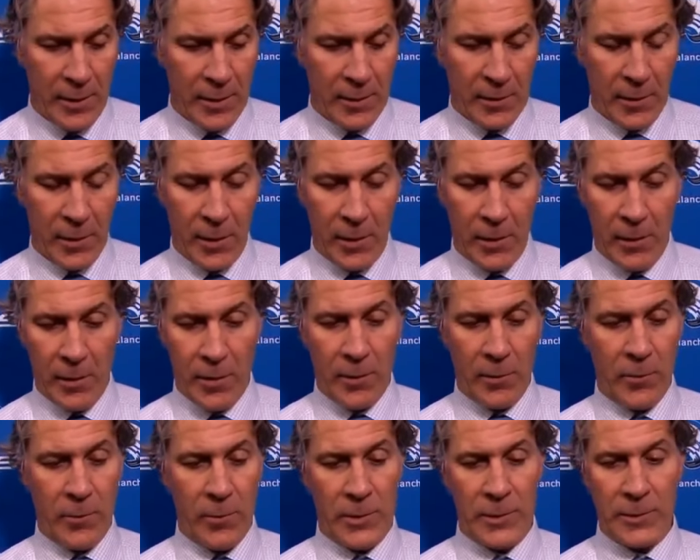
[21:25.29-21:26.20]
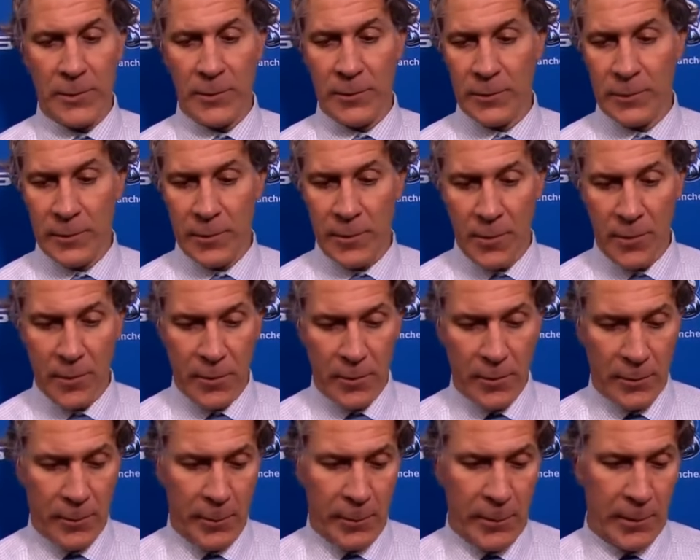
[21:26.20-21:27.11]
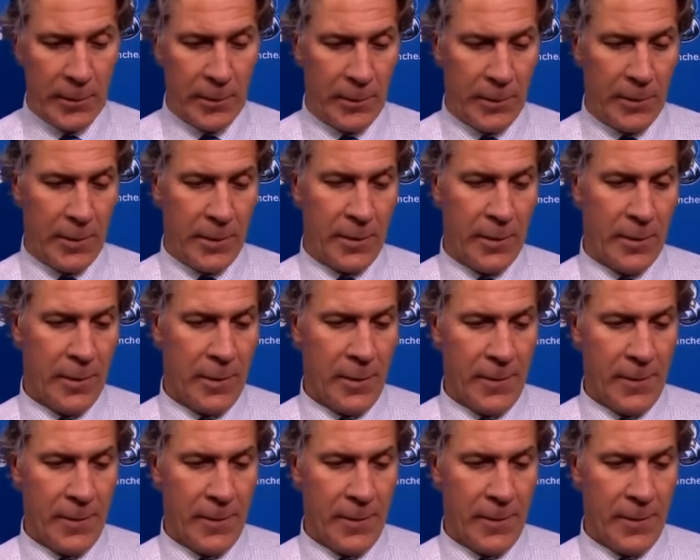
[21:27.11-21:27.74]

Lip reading: Not a lot of whistles in the third period.